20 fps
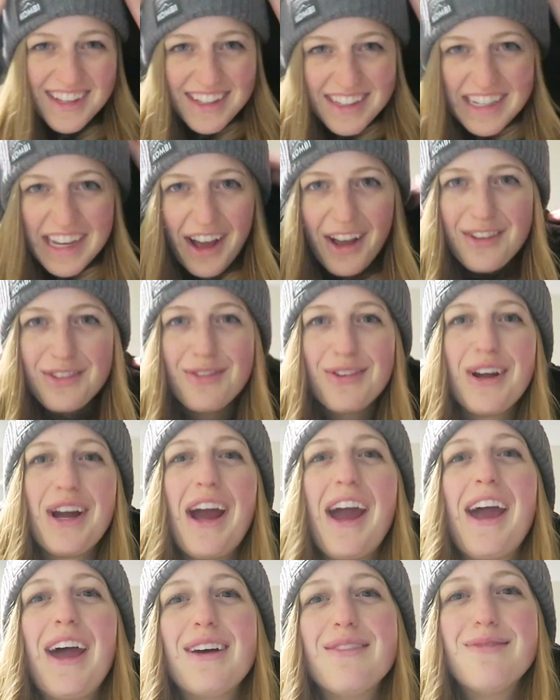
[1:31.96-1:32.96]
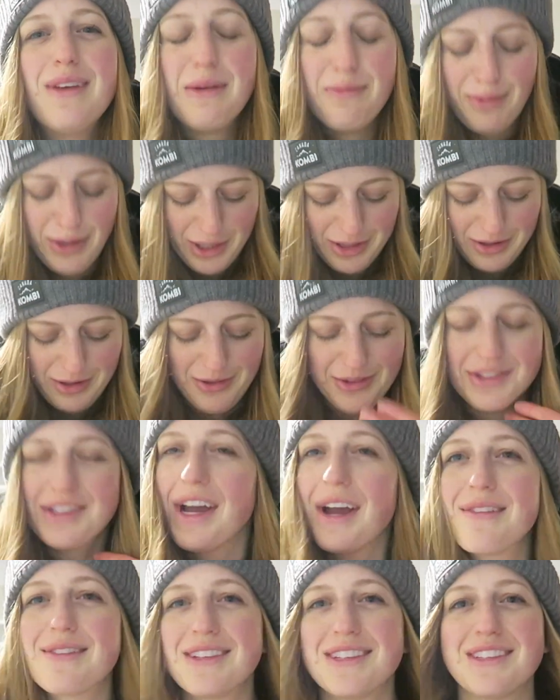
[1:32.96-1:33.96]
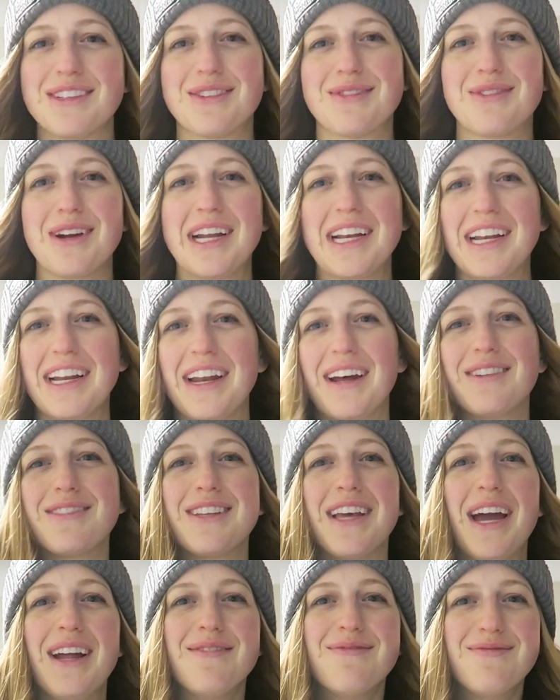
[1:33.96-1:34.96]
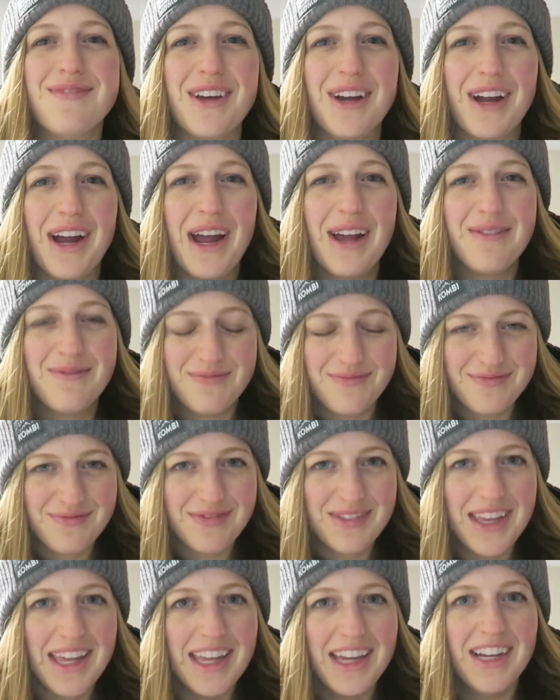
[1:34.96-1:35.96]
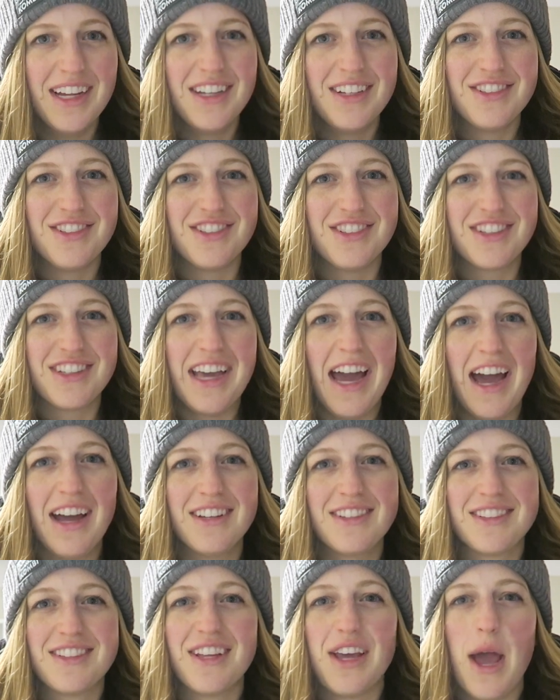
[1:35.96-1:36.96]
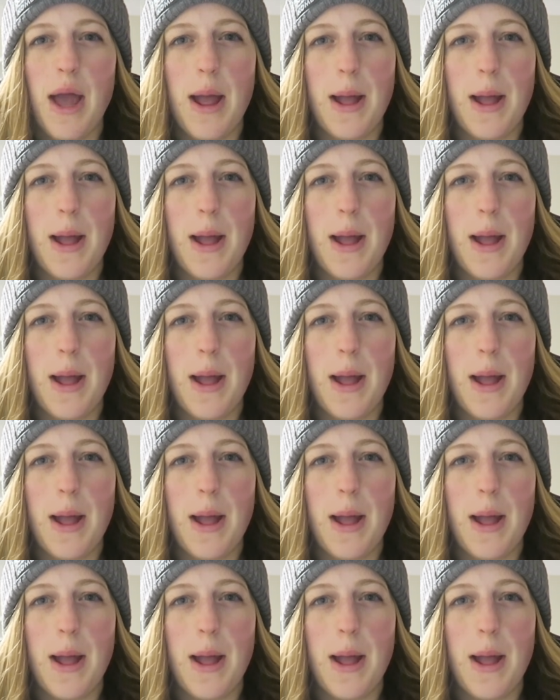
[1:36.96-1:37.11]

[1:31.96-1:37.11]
Guess where I had my book the whole time because it's raining outside, alright? Just guess.